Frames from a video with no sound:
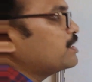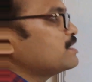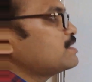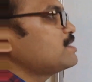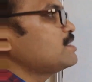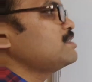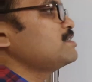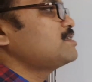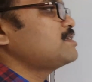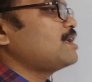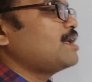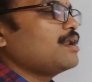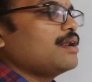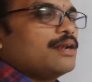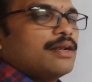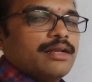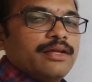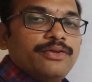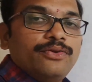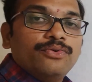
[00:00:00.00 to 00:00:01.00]
functions
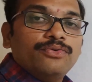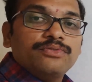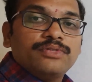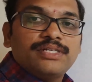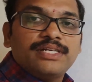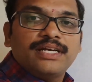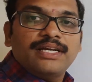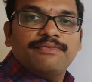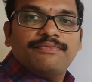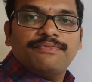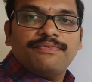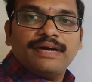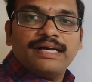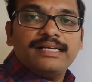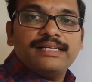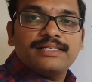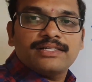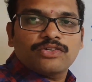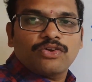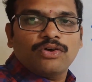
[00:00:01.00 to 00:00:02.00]
are used in a
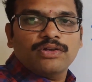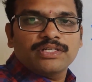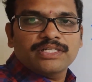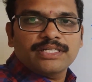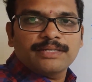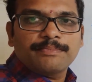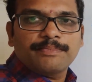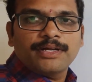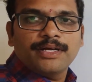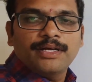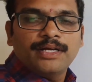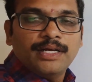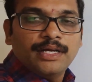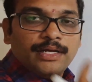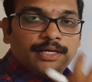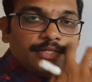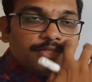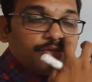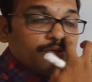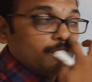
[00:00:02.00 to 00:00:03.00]
files concept.
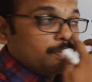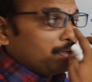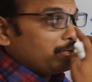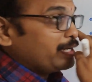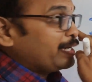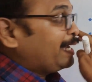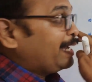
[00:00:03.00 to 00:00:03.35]
So